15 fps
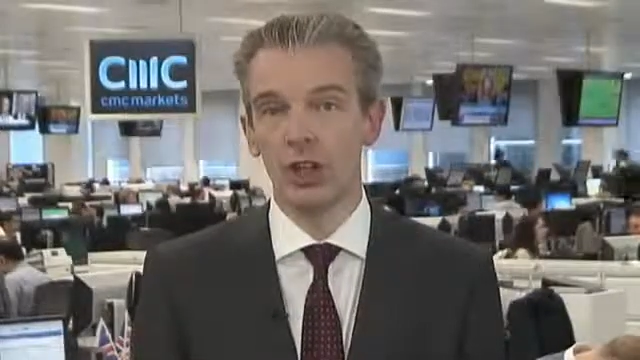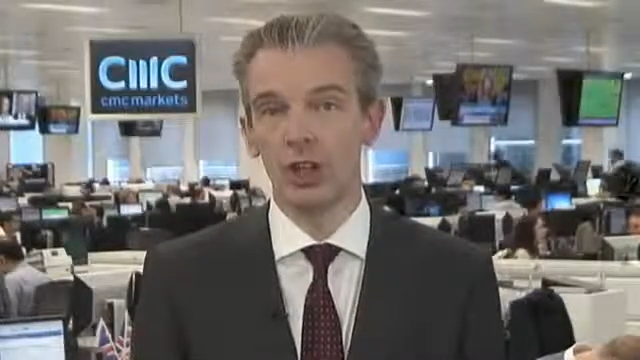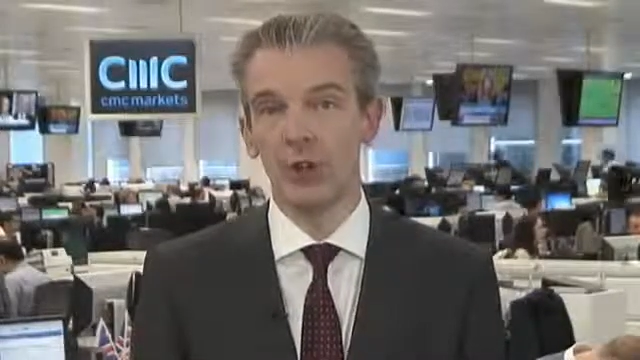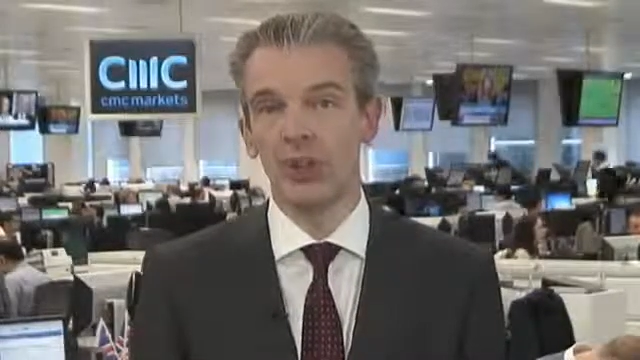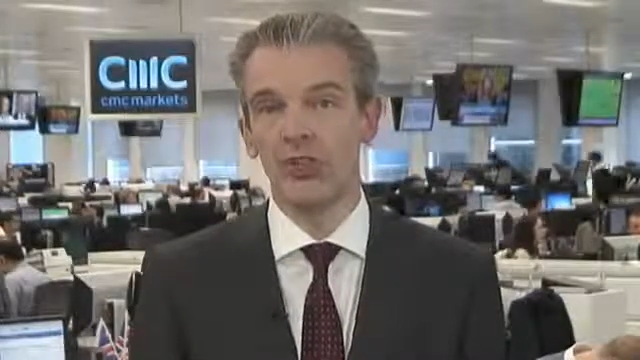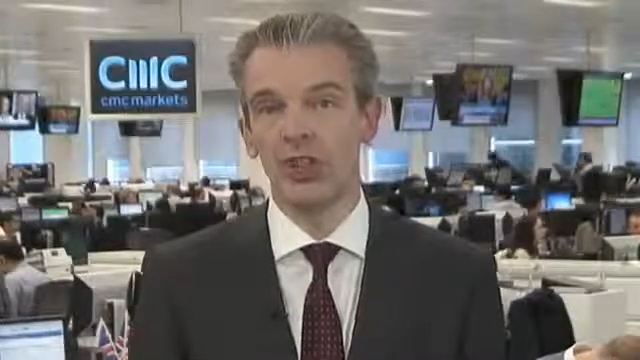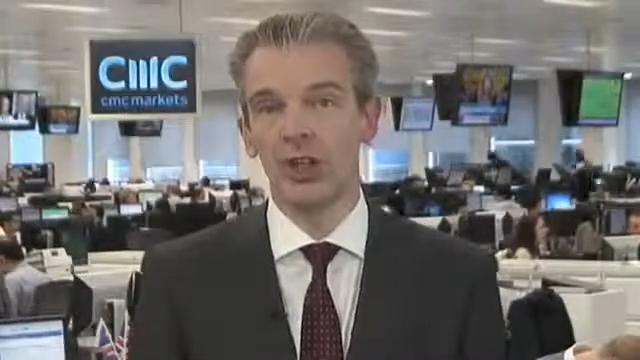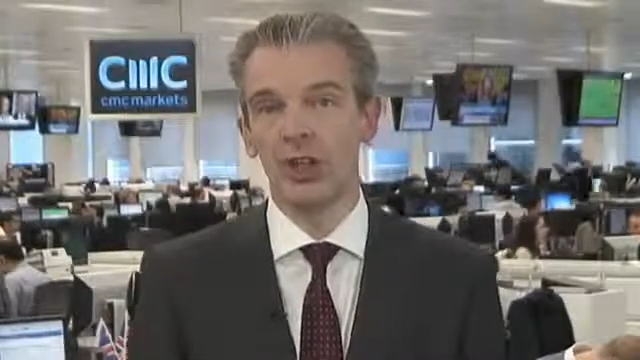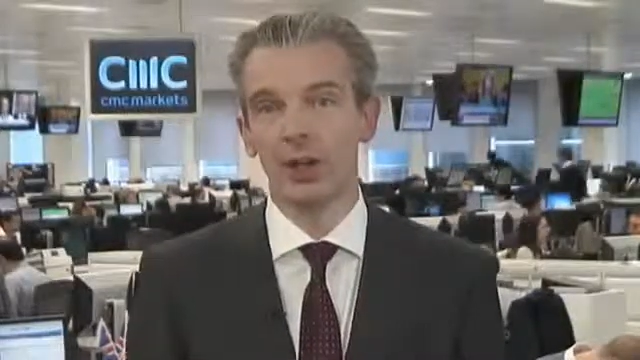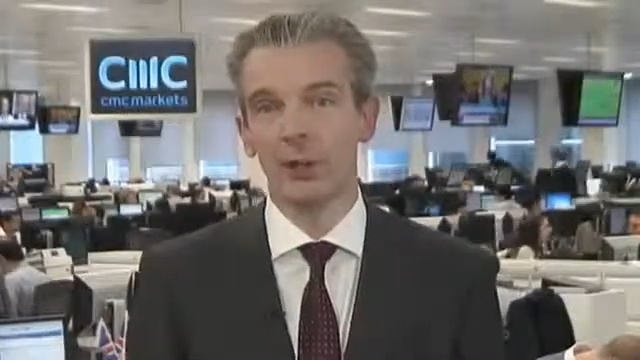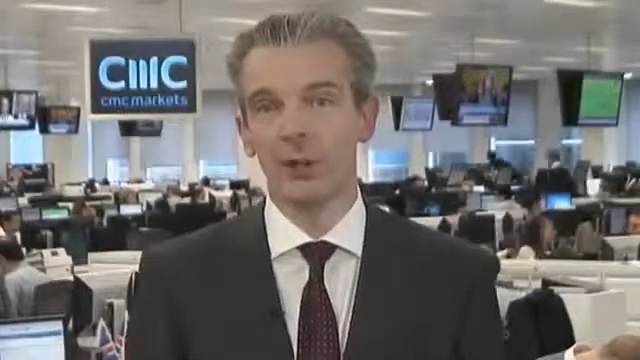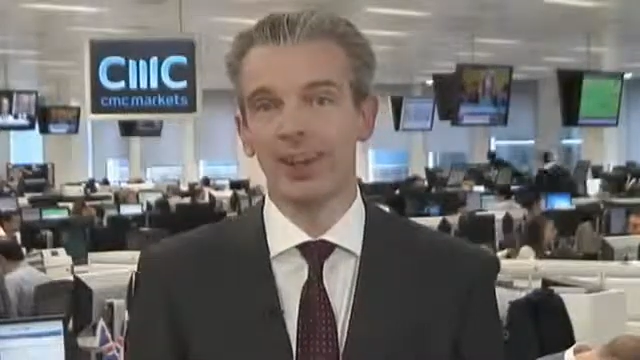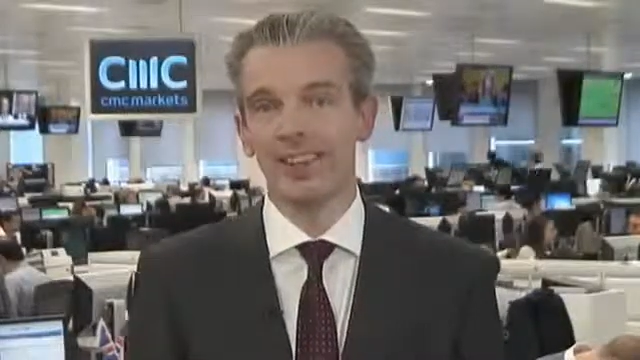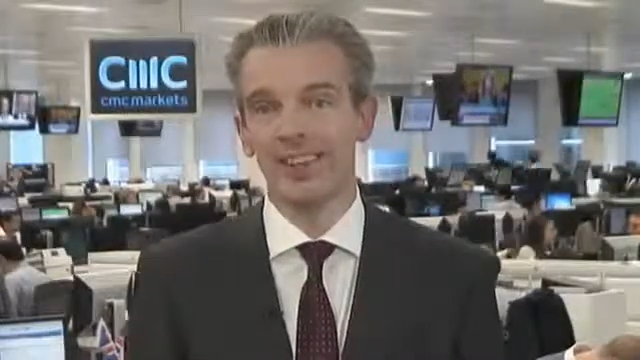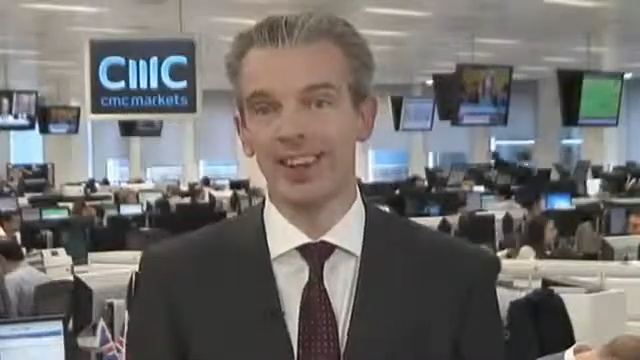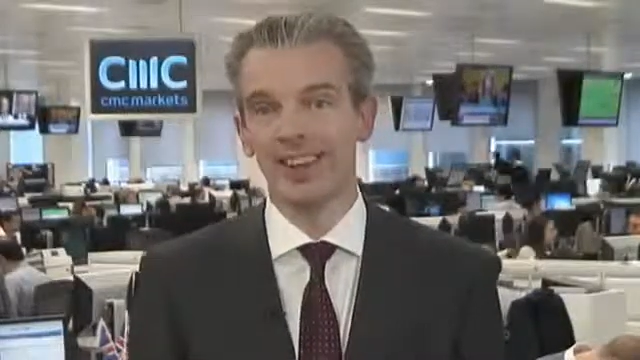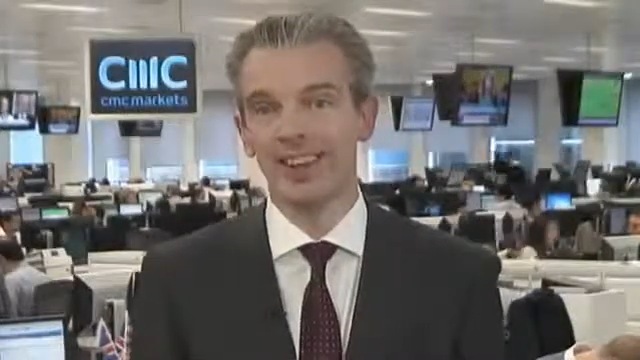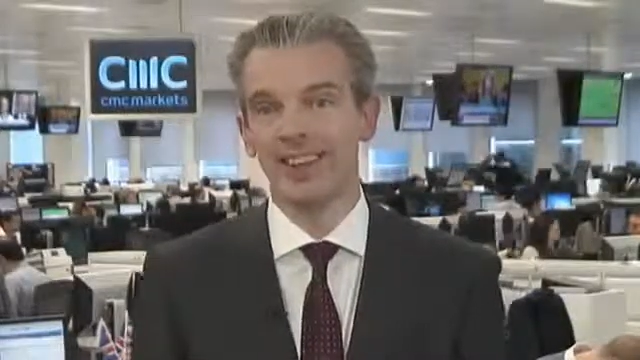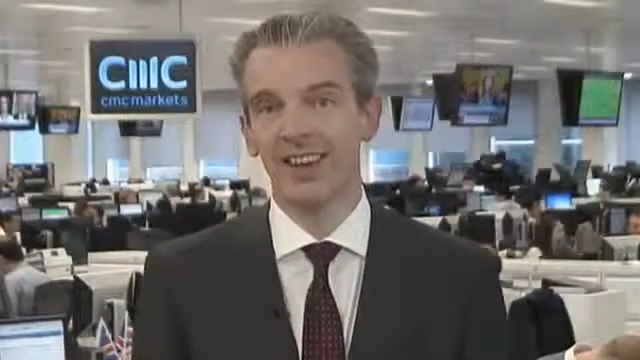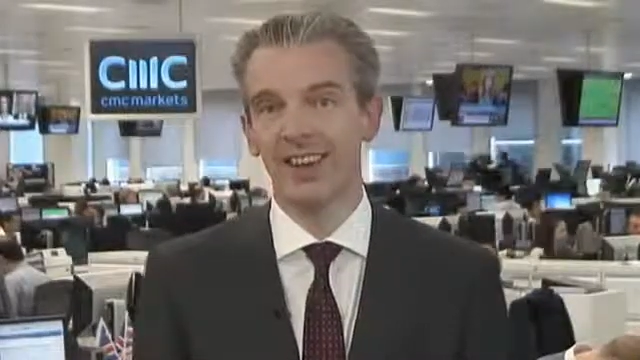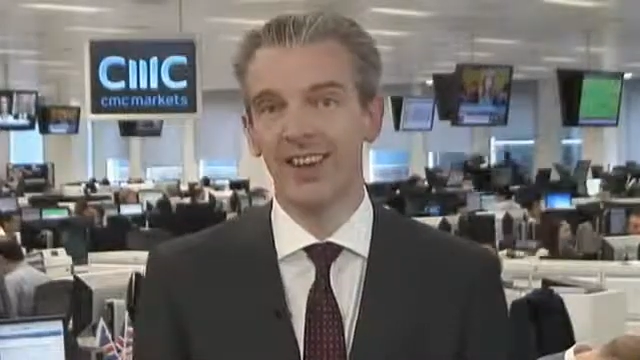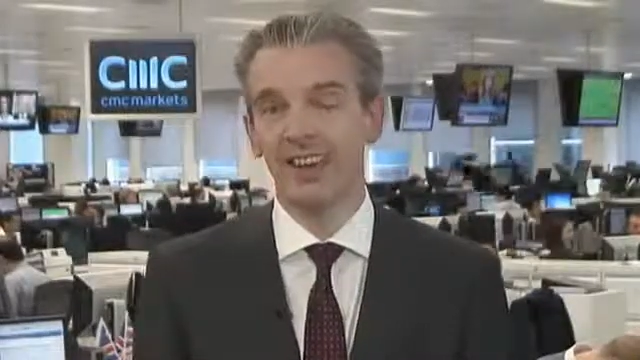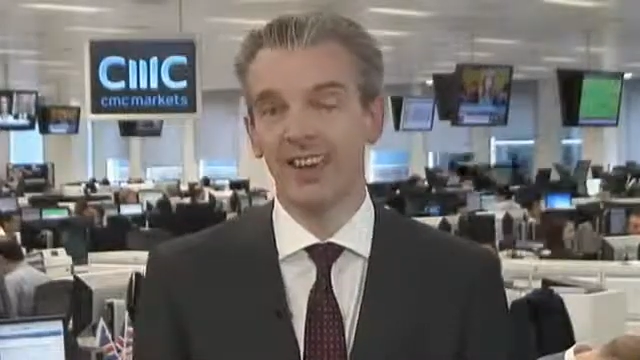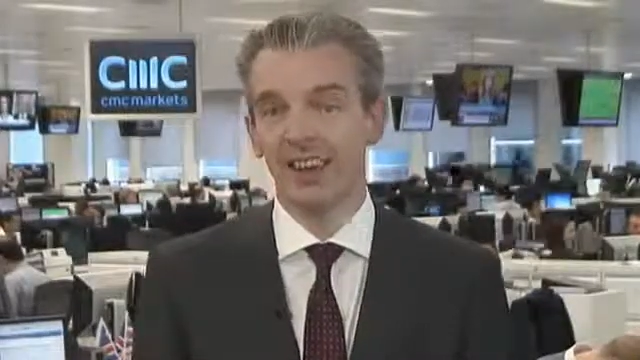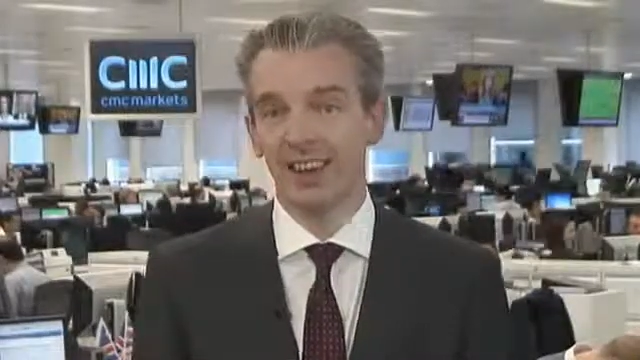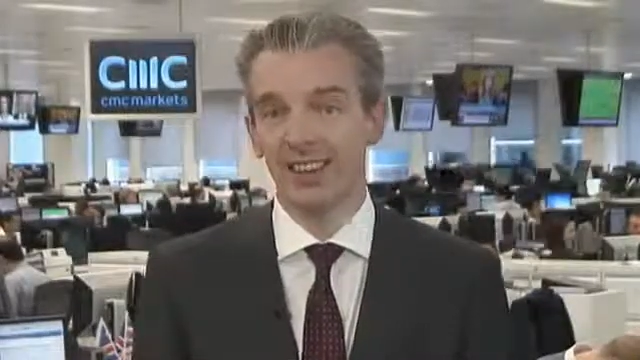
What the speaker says: US economic data,